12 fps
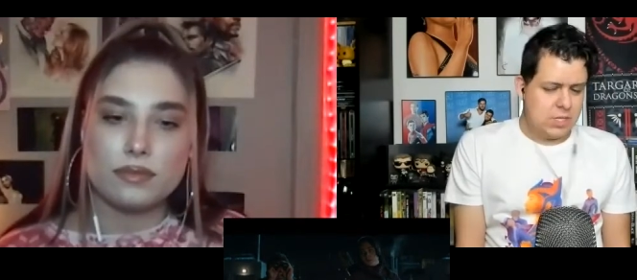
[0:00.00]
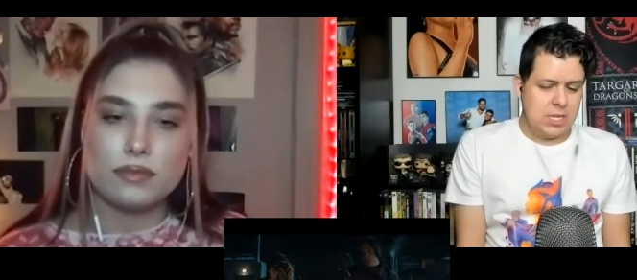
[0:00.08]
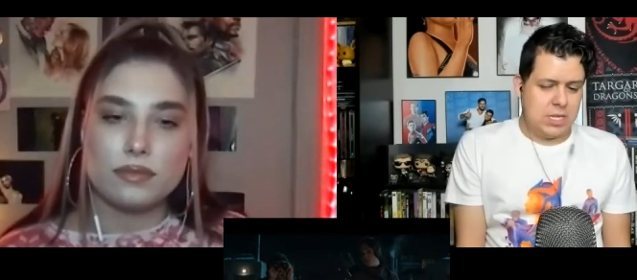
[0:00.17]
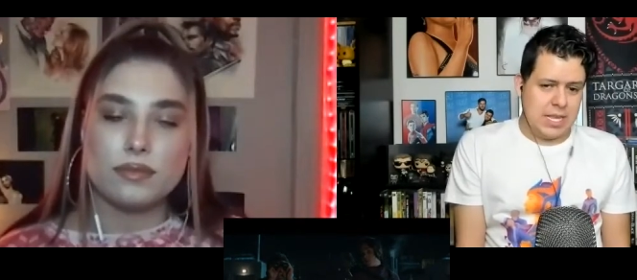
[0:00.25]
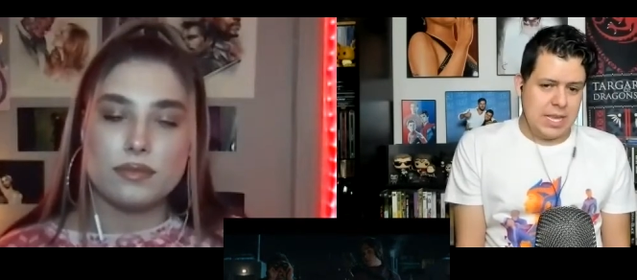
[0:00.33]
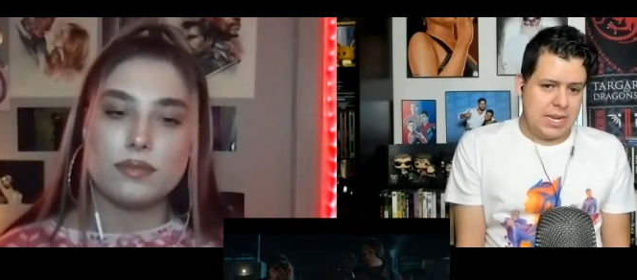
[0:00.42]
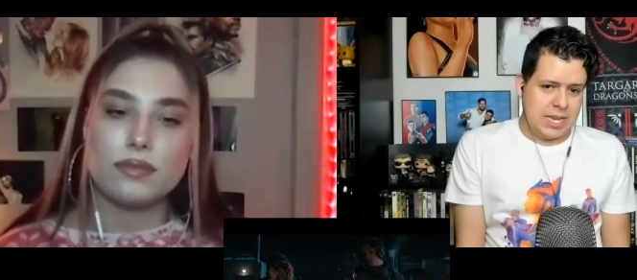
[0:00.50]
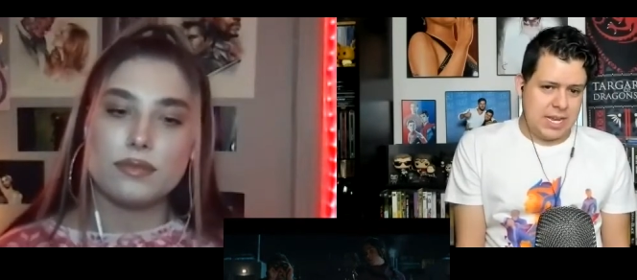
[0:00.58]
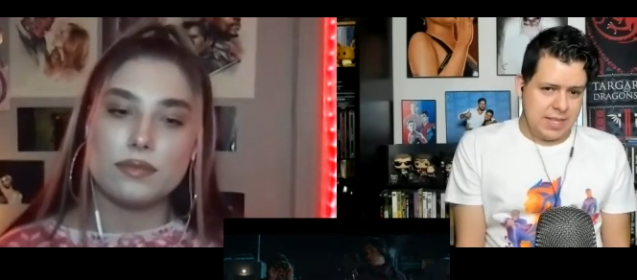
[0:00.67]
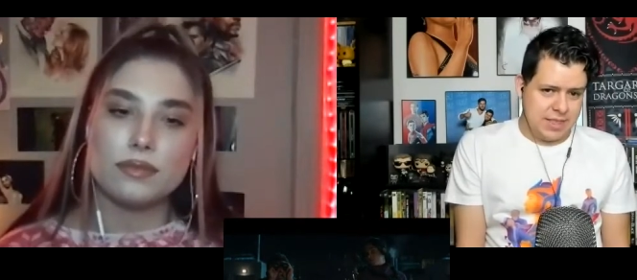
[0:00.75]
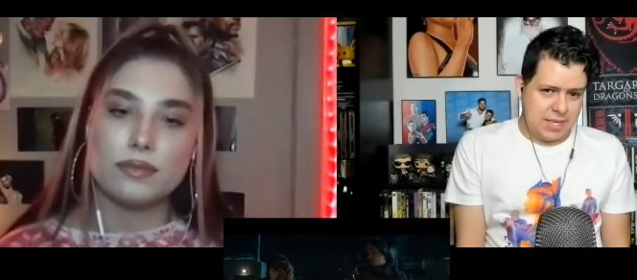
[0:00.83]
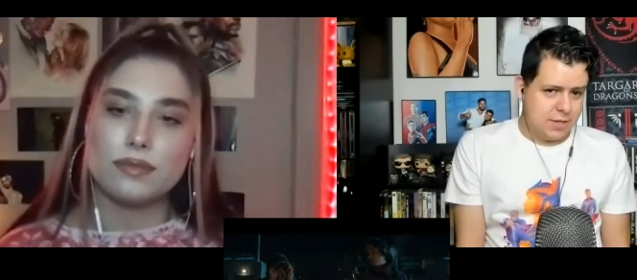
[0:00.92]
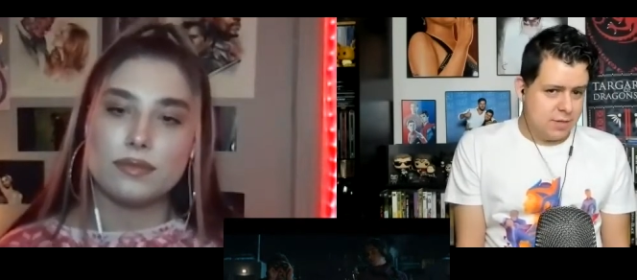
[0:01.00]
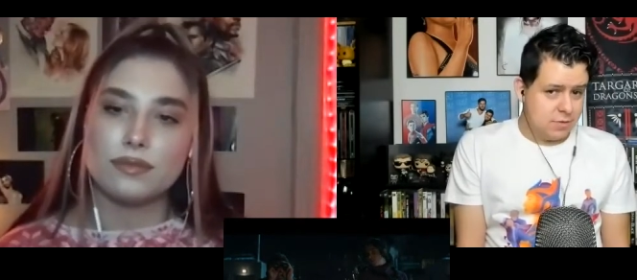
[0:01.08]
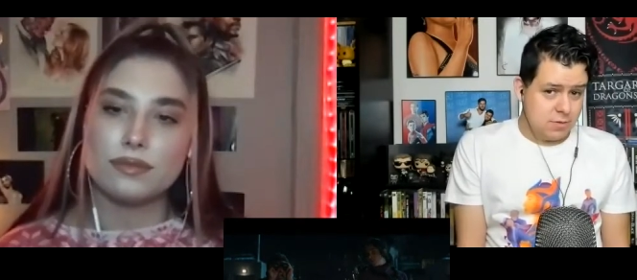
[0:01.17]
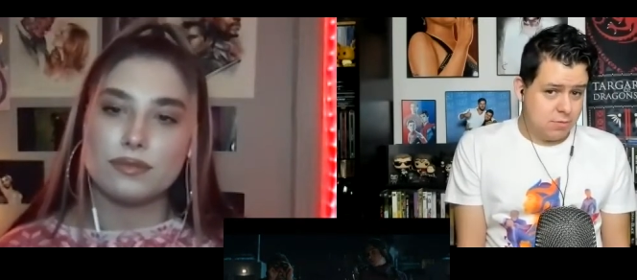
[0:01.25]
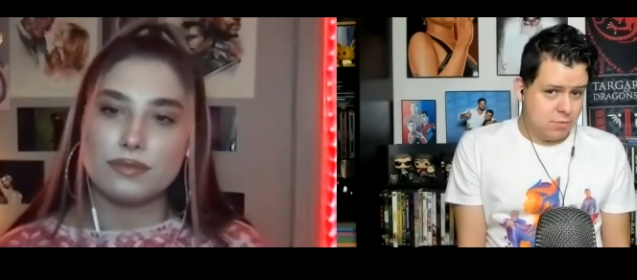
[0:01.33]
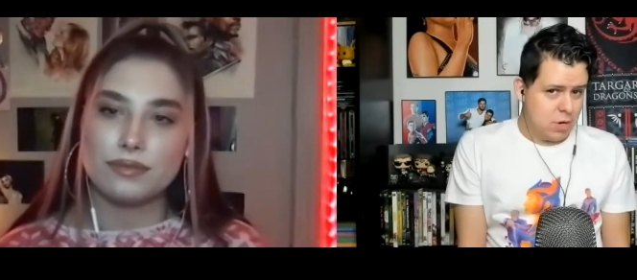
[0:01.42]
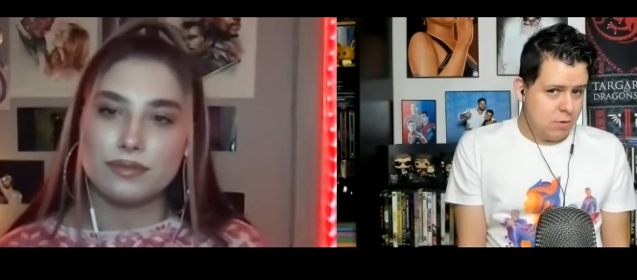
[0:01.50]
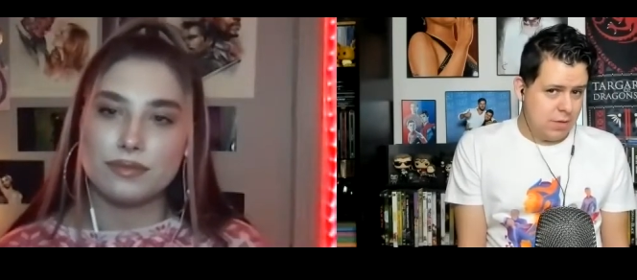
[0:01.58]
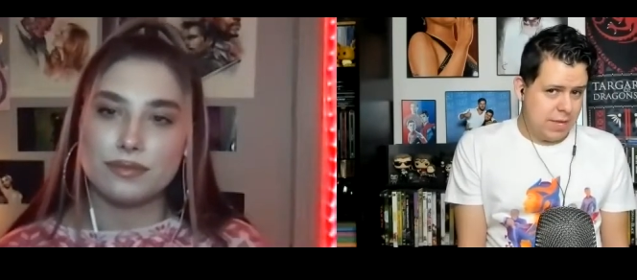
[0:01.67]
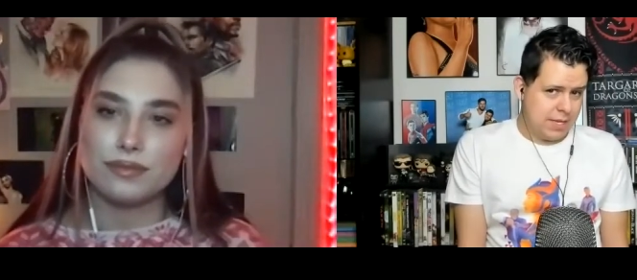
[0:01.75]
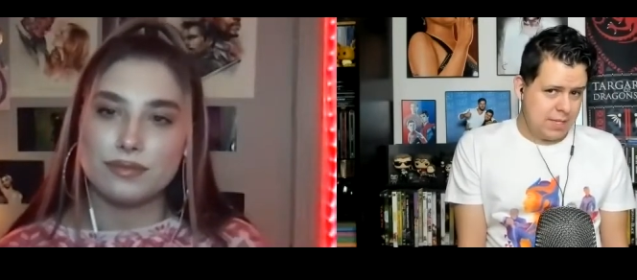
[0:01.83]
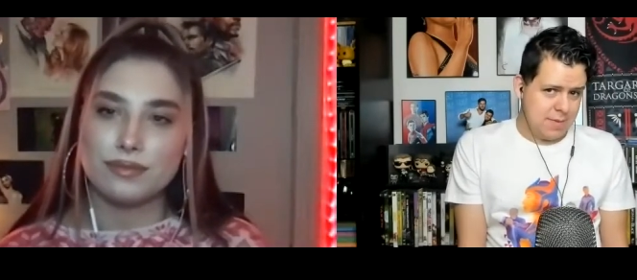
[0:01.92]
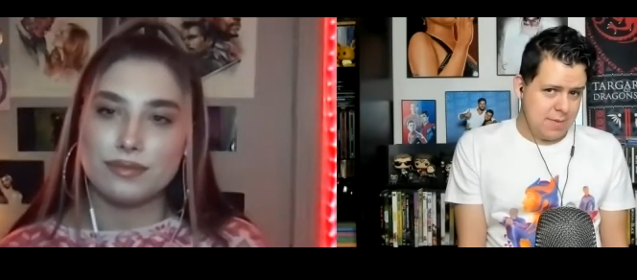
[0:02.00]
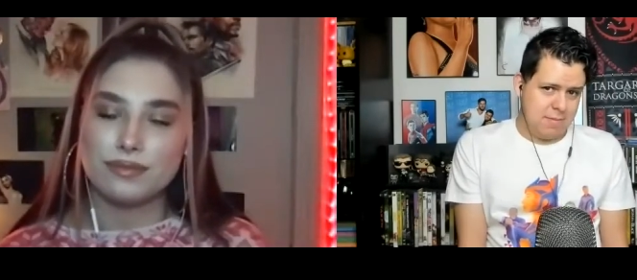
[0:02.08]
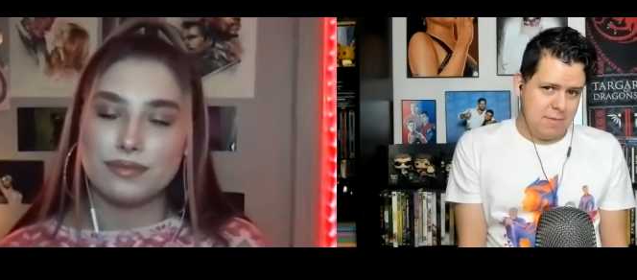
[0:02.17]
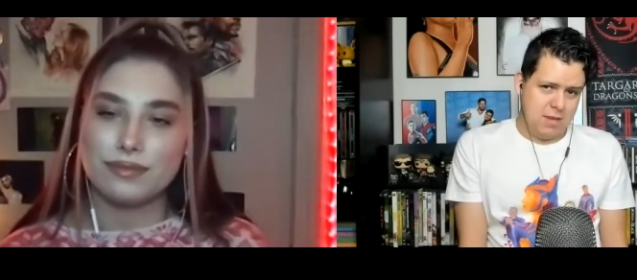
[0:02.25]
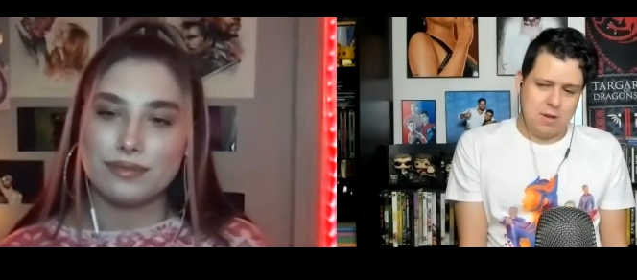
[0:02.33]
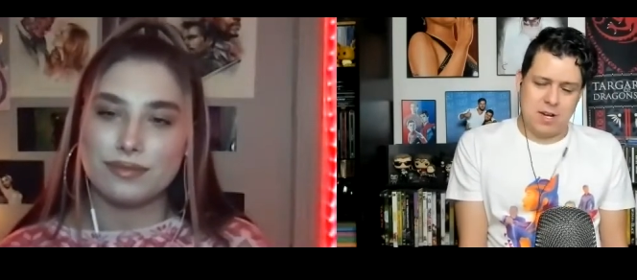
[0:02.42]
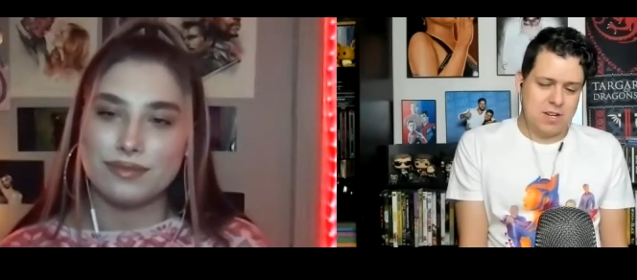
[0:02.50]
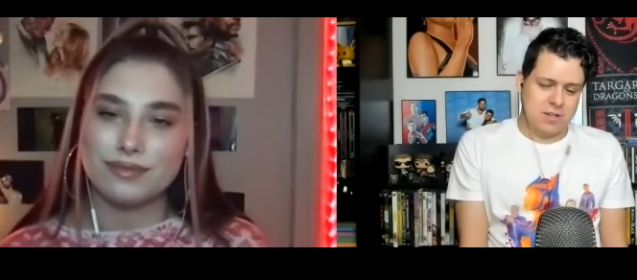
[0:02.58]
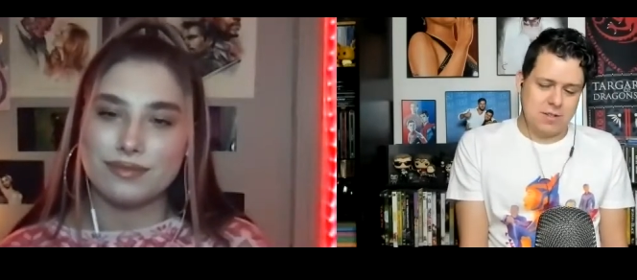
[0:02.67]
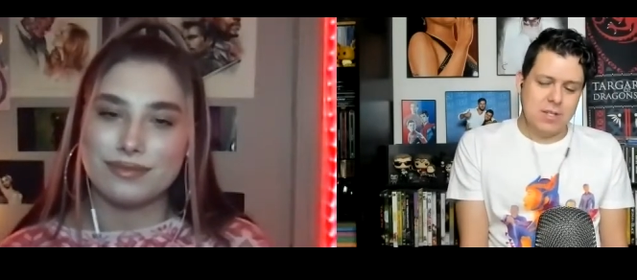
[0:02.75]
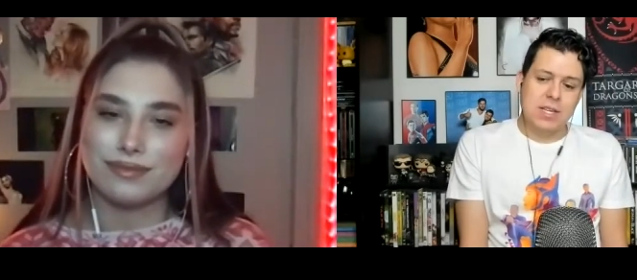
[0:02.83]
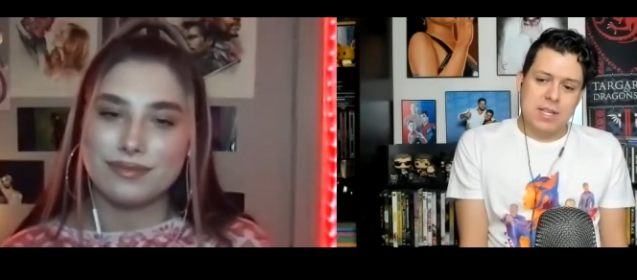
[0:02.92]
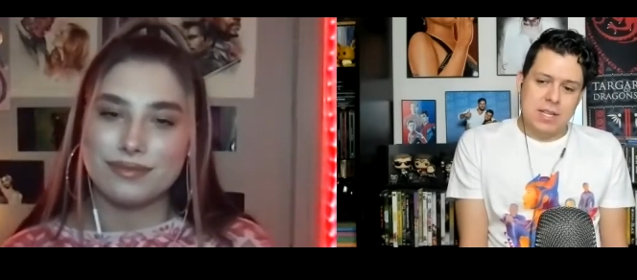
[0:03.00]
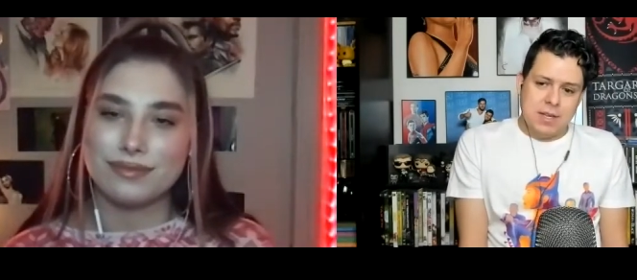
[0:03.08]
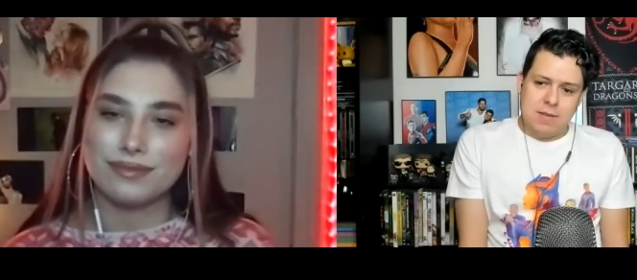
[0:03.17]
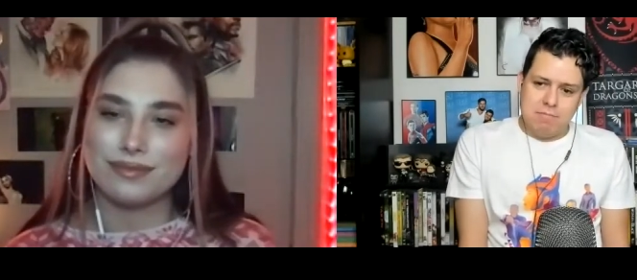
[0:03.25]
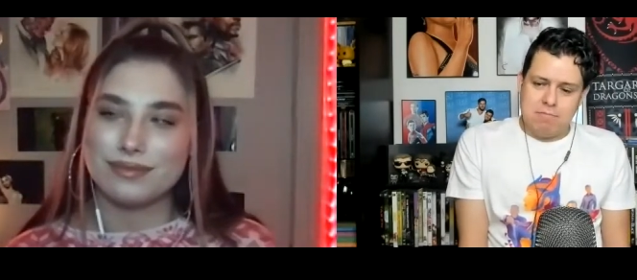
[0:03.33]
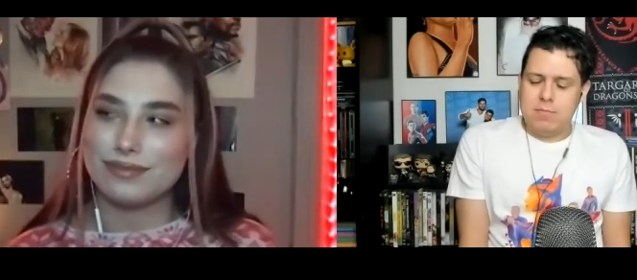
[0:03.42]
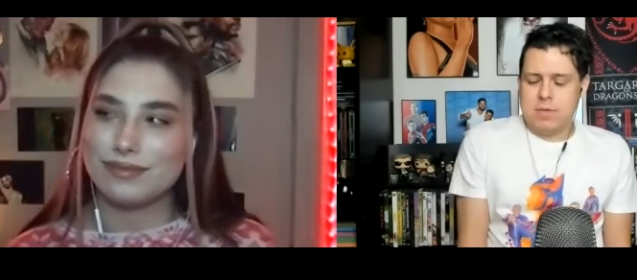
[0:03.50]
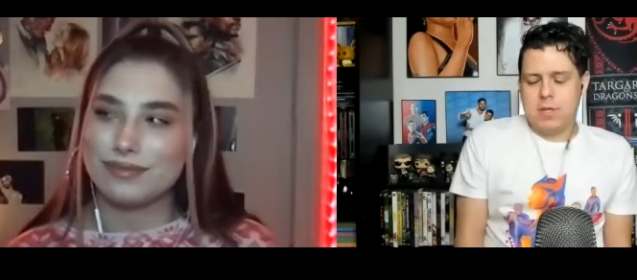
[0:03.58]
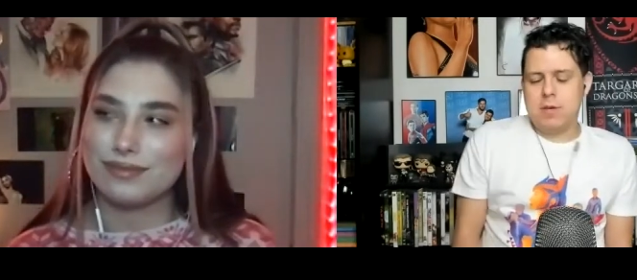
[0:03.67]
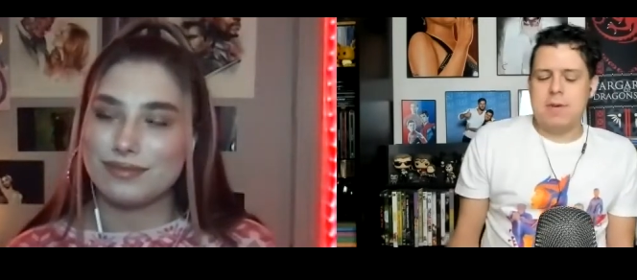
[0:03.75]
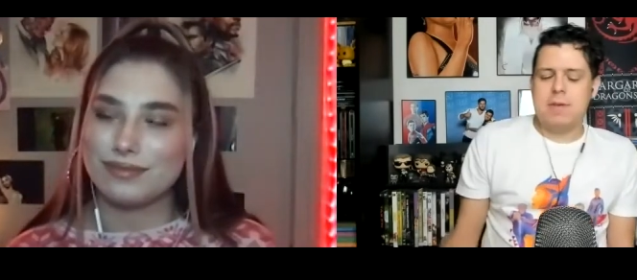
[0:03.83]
Speaker 1: Yelena got the Rolex, maybe, or you know